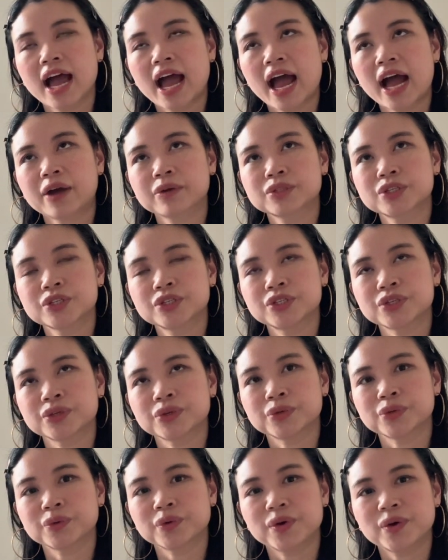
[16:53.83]
how to
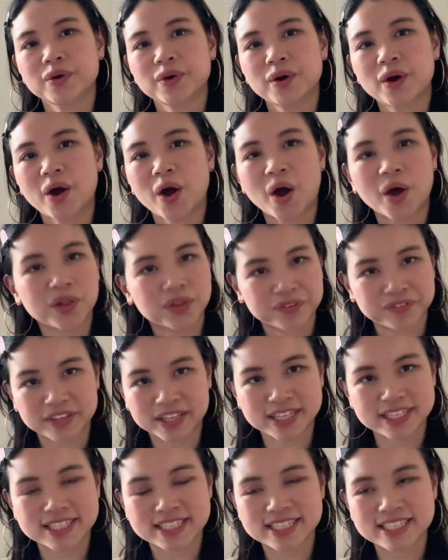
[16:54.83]
do all of
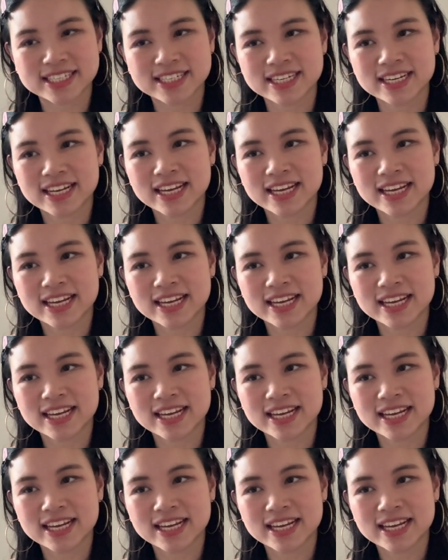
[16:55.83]
this.